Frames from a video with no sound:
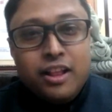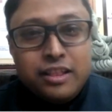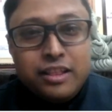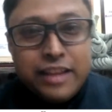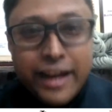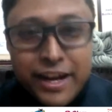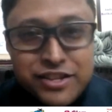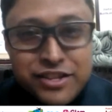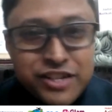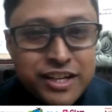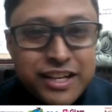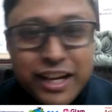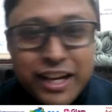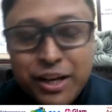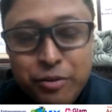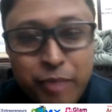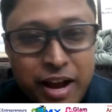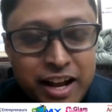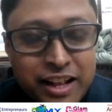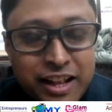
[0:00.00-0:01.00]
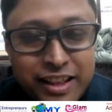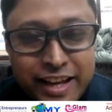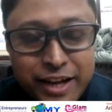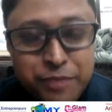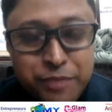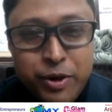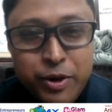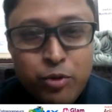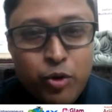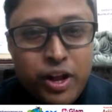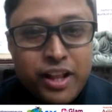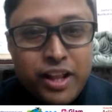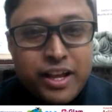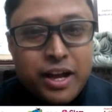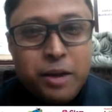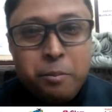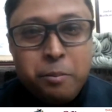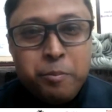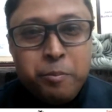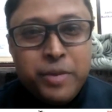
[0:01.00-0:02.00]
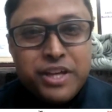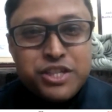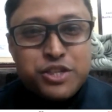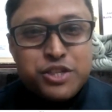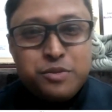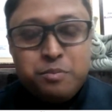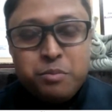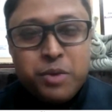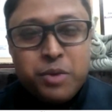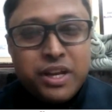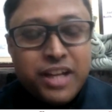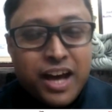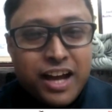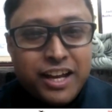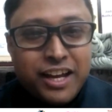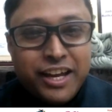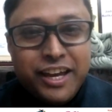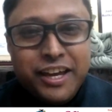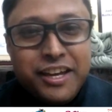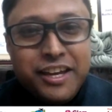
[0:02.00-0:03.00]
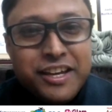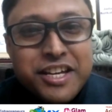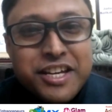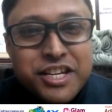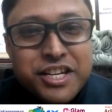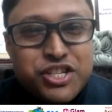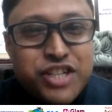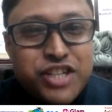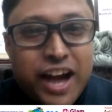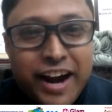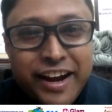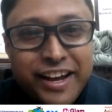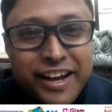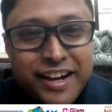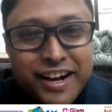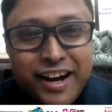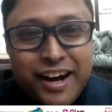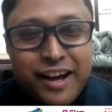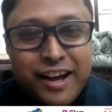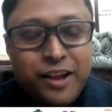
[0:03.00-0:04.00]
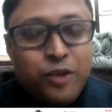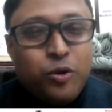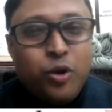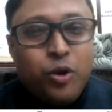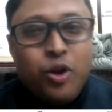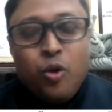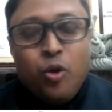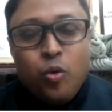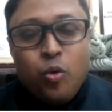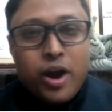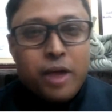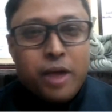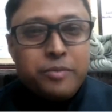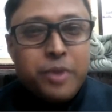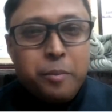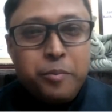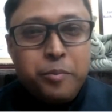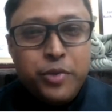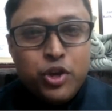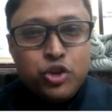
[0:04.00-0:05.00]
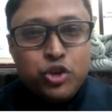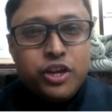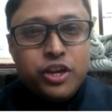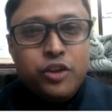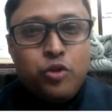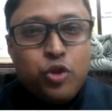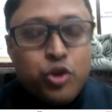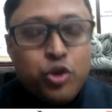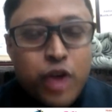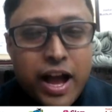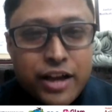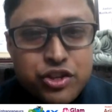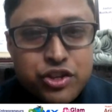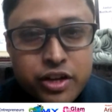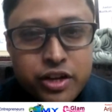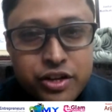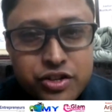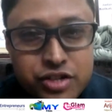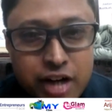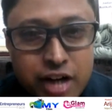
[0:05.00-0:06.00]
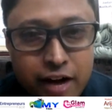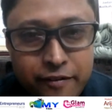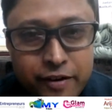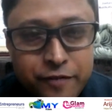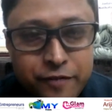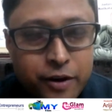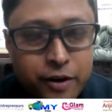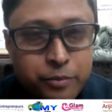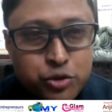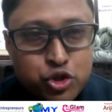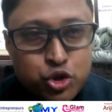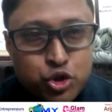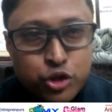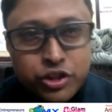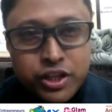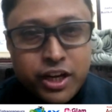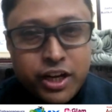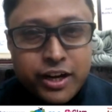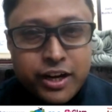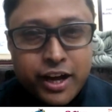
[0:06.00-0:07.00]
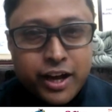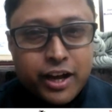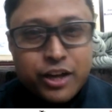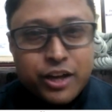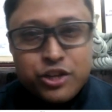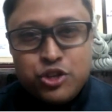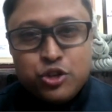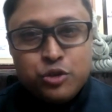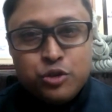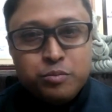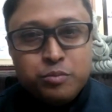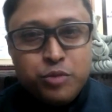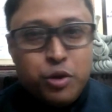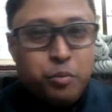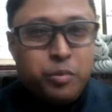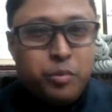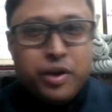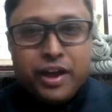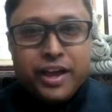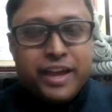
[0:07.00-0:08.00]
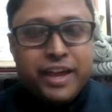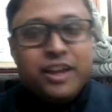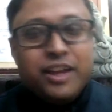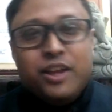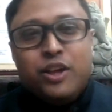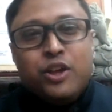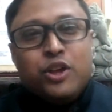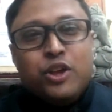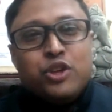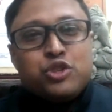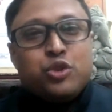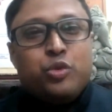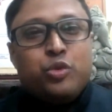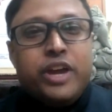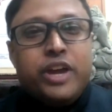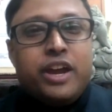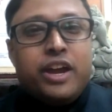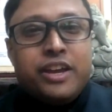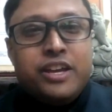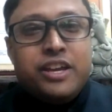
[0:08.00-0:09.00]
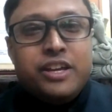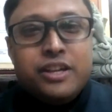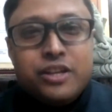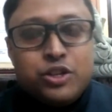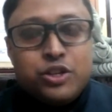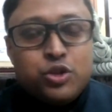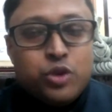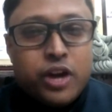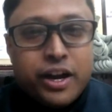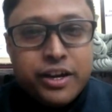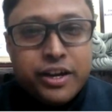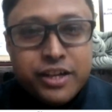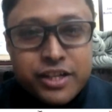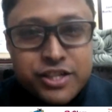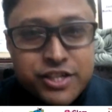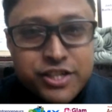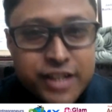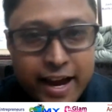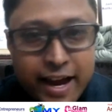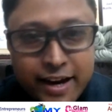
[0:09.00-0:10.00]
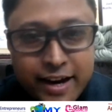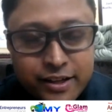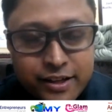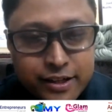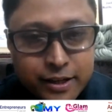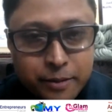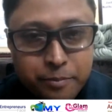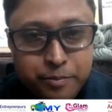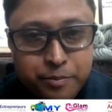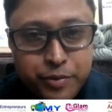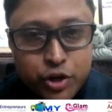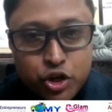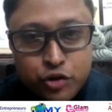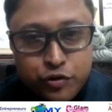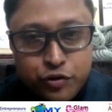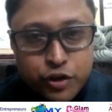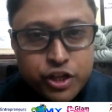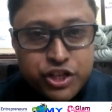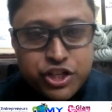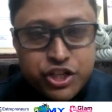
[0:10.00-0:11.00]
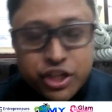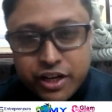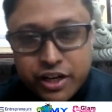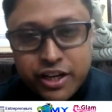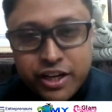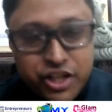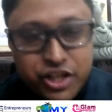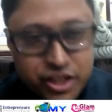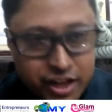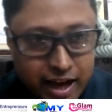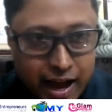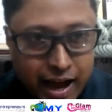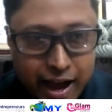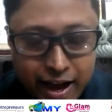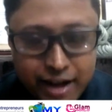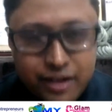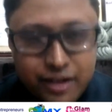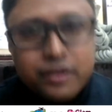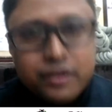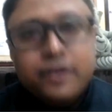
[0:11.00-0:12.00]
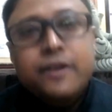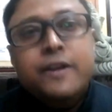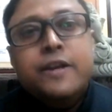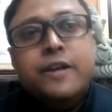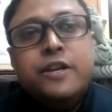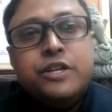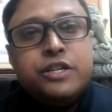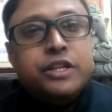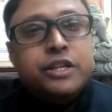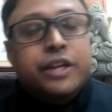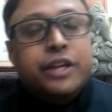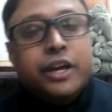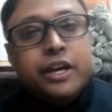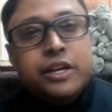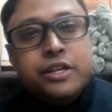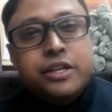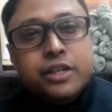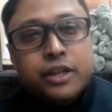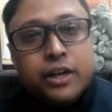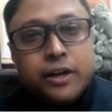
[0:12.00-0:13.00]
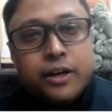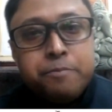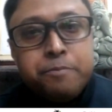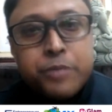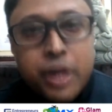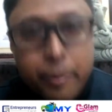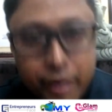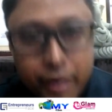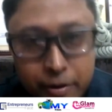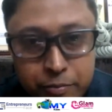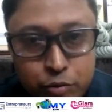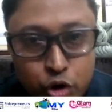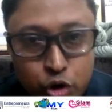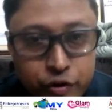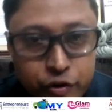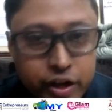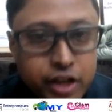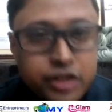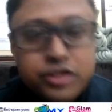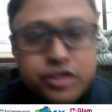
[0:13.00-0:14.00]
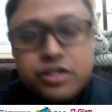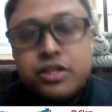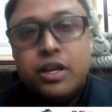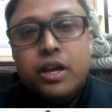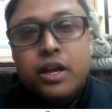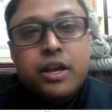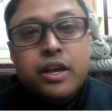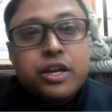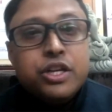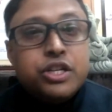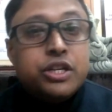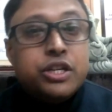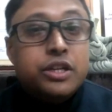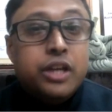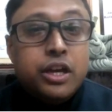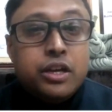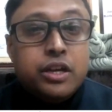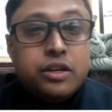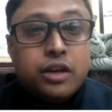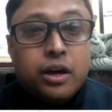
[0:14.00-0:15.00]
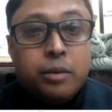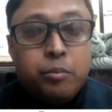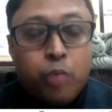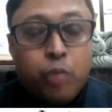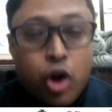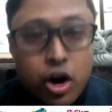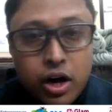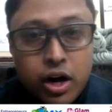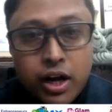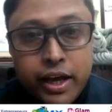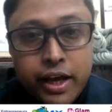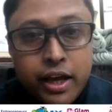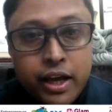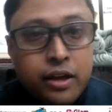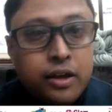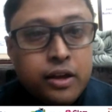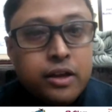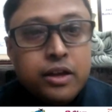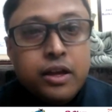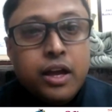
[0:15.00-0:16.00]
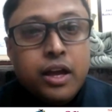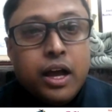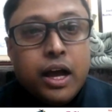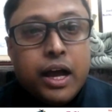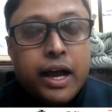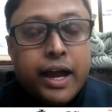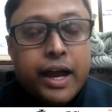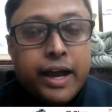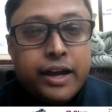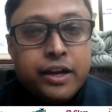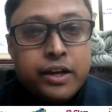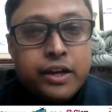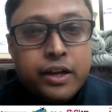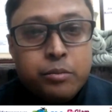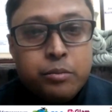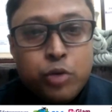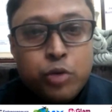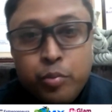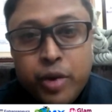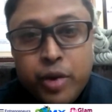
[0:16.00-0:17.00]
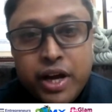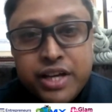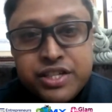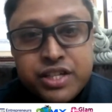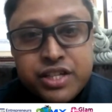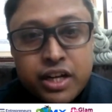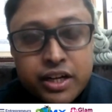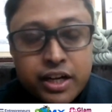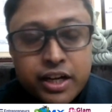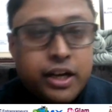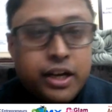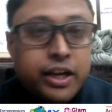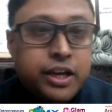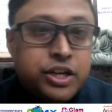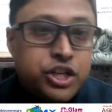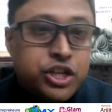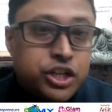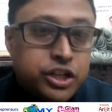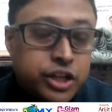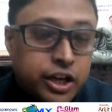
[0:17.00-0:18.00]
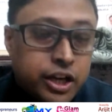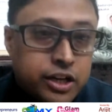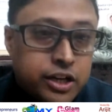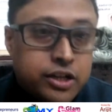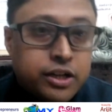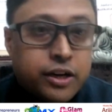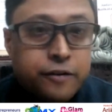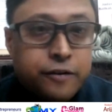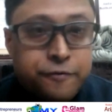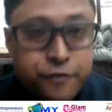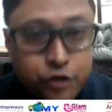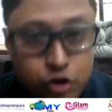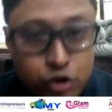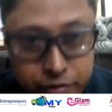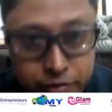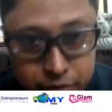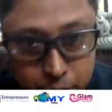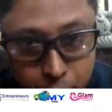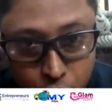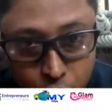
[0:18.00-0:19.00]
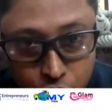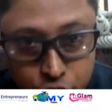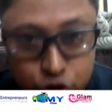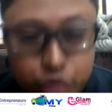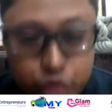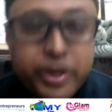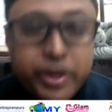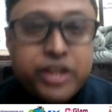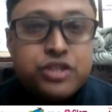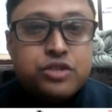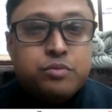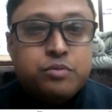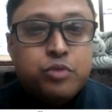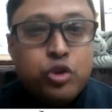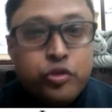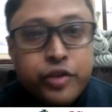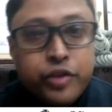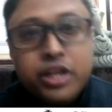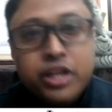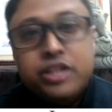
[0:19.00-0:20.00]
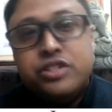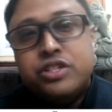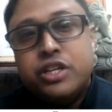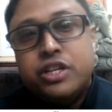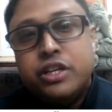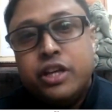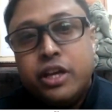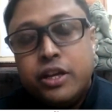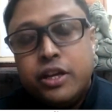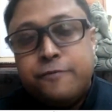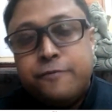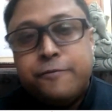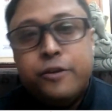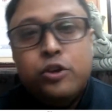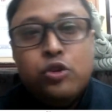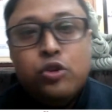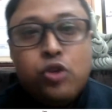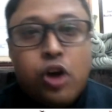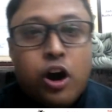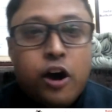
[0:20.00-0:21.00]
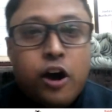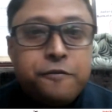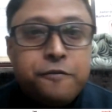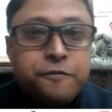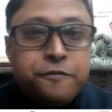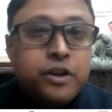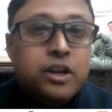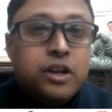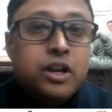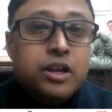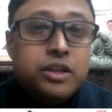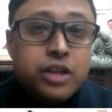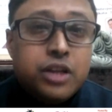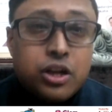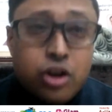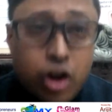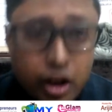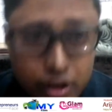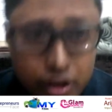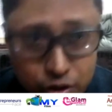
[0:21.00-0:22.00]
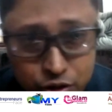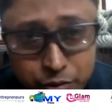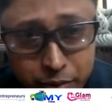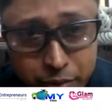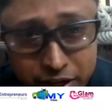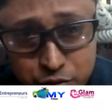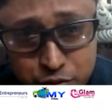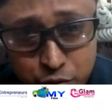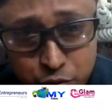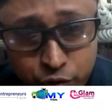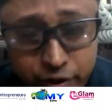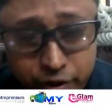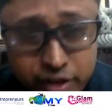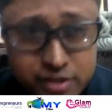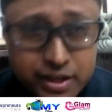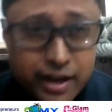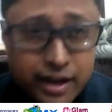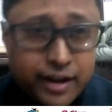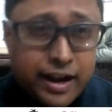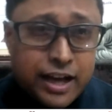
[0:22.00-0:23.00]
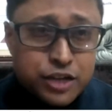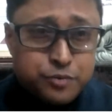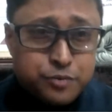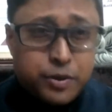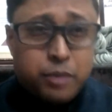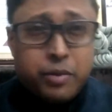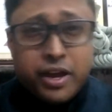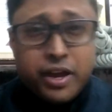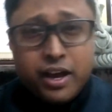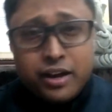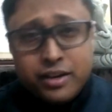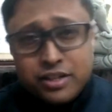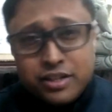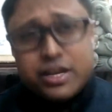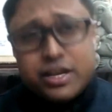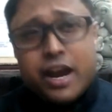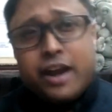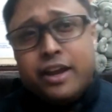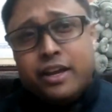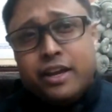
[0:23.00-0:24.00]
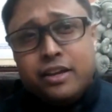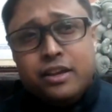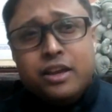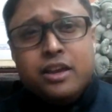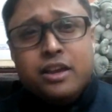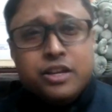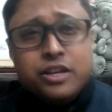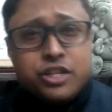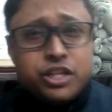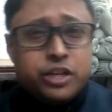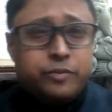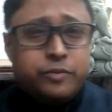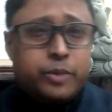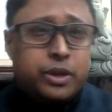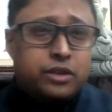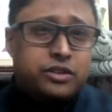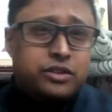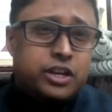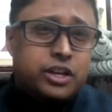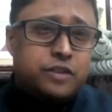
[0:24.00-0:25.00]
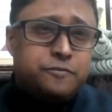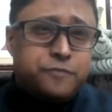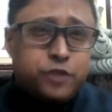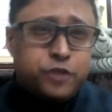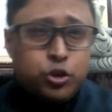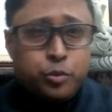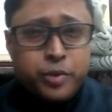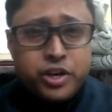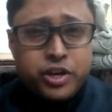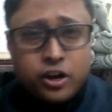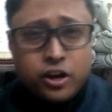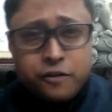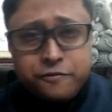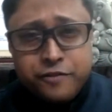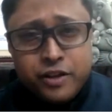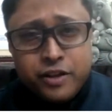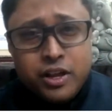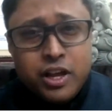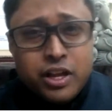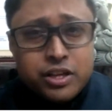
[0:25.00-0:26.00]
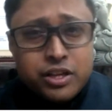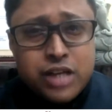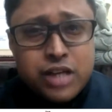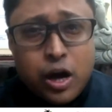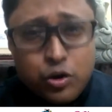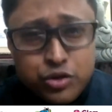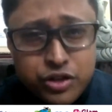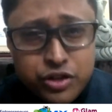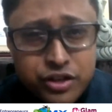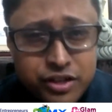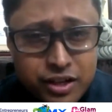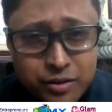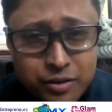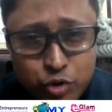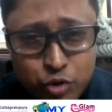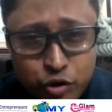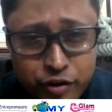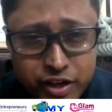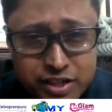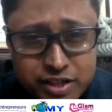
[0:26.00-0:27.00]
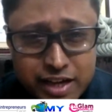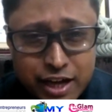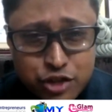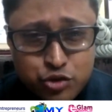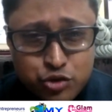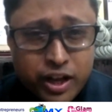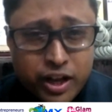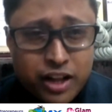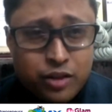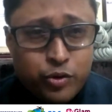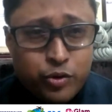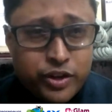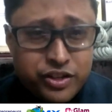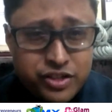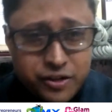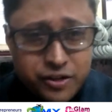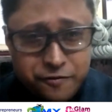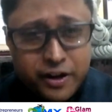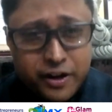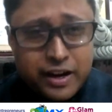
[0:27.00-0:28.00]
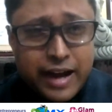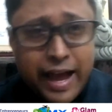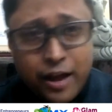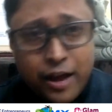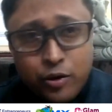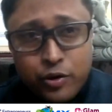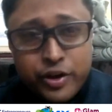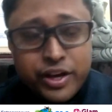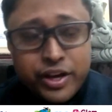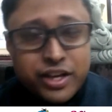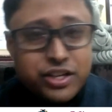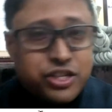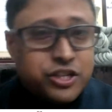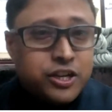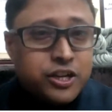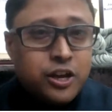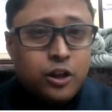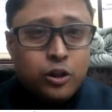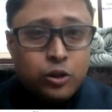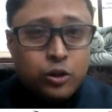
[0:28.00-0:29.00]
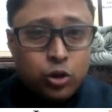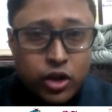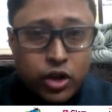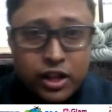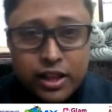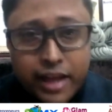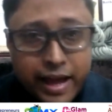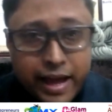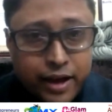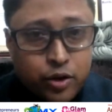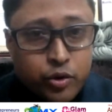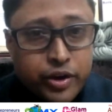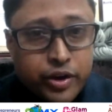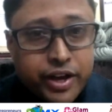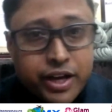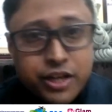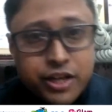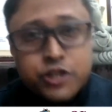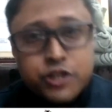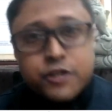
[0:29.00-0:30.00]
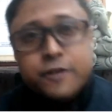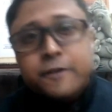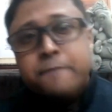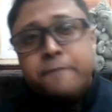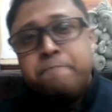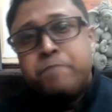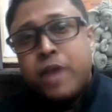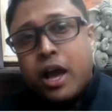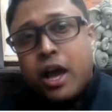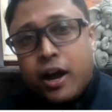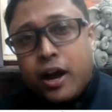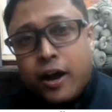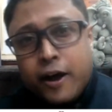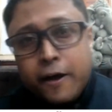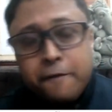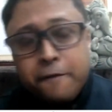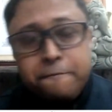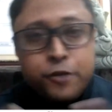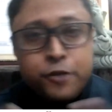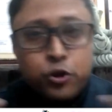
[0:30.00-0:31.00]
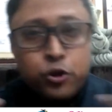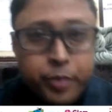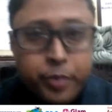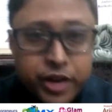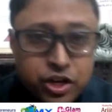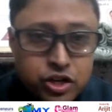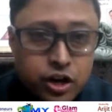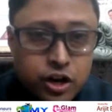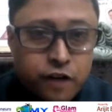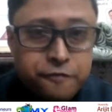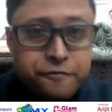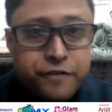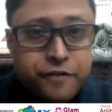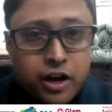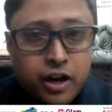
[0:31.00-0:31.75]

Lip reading: Ladies and gentlemen, let me welcome Miss Manali Sarika, one of the beauty who actually traveled from Sundarnagar to Mumbai. So we are here to understand the beautiful journey she had. She did a couple of movies. She did modeling, and in Mumbai, certainly she did a few of the Bollywood-based movies. She did few of the Collywood-based movies, and as per my understanding, she did few bit of South Indian movies as well with different language, local language, a few bit of